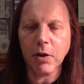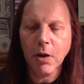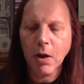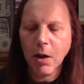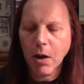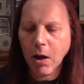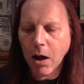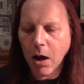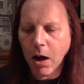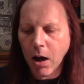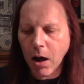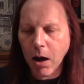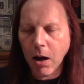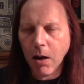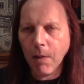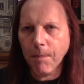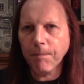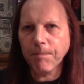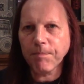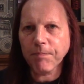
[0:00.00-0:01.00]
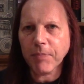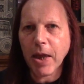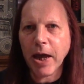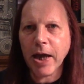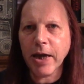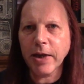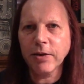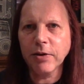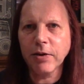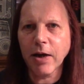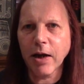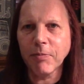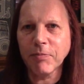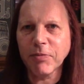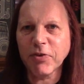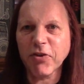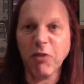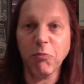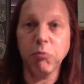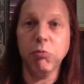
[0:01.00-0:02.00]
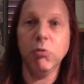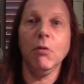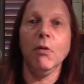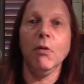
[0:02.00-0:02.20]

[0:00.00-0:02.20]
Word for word: He said,